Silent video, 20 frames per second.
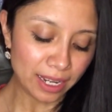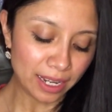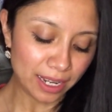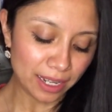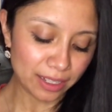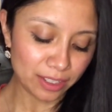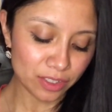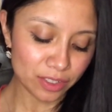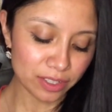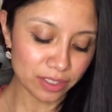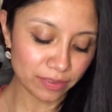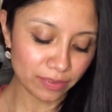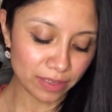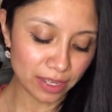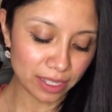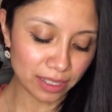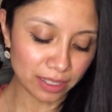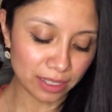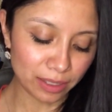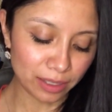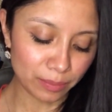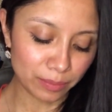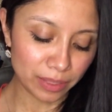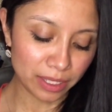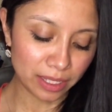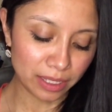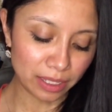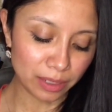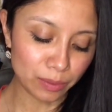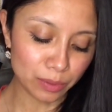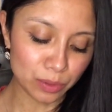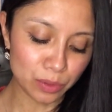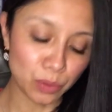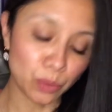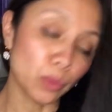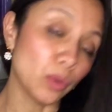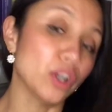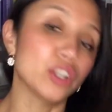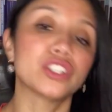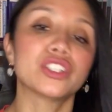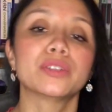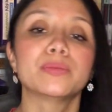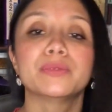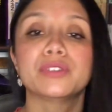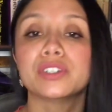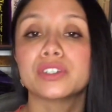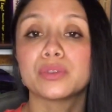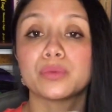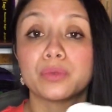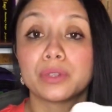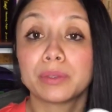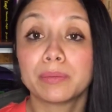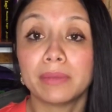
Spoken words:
And just the fact that I'm being able to wash them just with